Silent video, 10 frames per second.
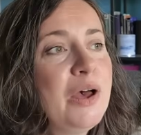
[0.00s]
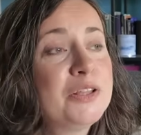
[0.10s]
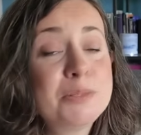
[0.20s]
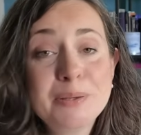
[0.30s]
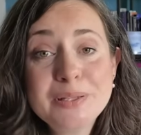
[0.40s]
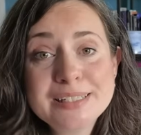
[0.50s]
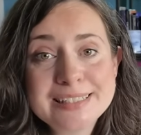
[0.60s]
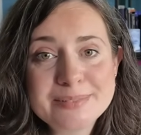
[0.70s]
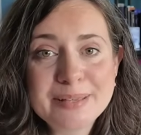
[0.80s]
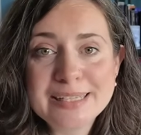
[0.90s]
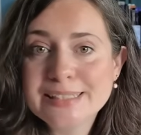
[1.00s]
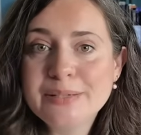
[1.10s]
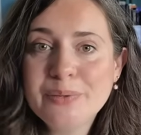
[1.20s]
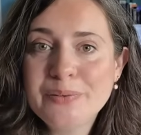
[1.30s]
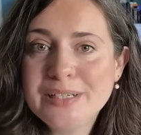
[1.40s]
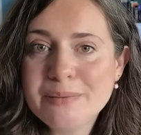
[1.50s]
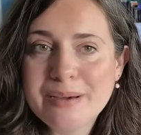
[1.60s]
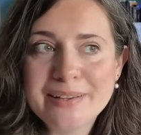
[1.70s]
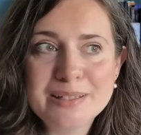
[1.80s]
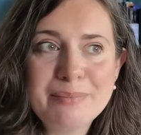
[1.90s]
To be honest, it's because I worry
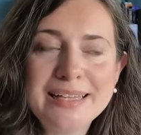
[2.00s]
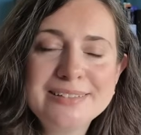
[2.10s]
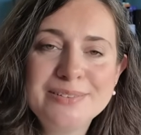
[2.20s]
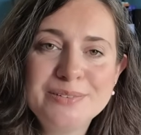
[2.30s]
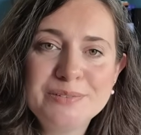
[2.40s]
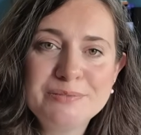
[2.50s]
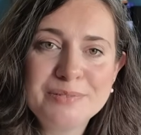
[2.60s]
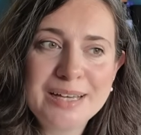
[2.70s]
about the metal